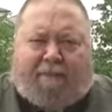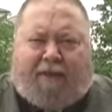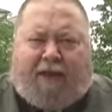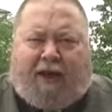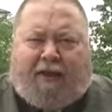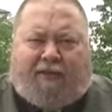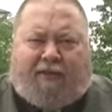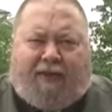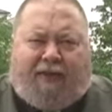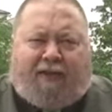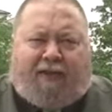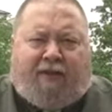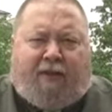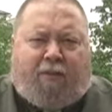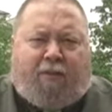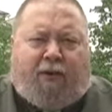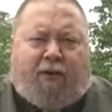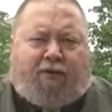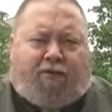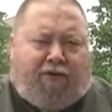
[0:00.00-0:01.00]
I think that
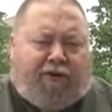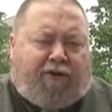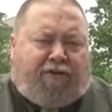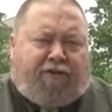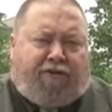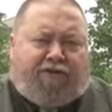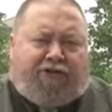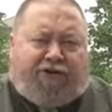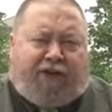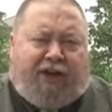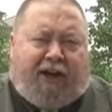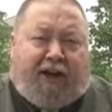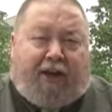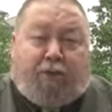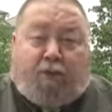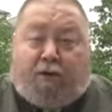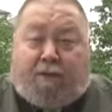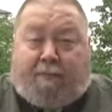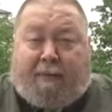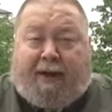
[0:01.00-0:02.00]
in Christianity,
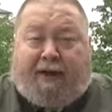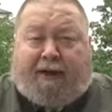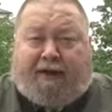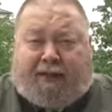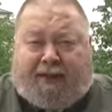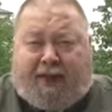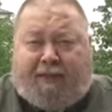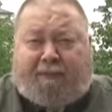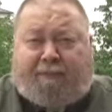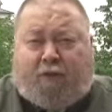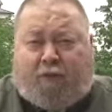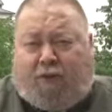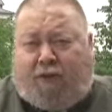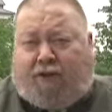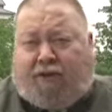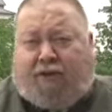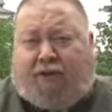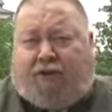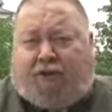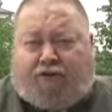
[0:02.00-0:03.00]
we make claims that we
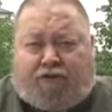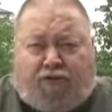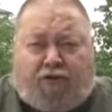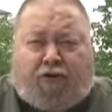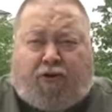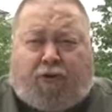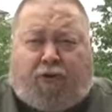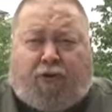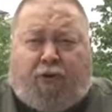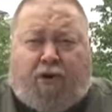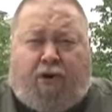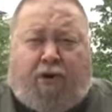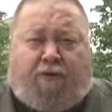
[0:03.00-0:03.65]
think are true.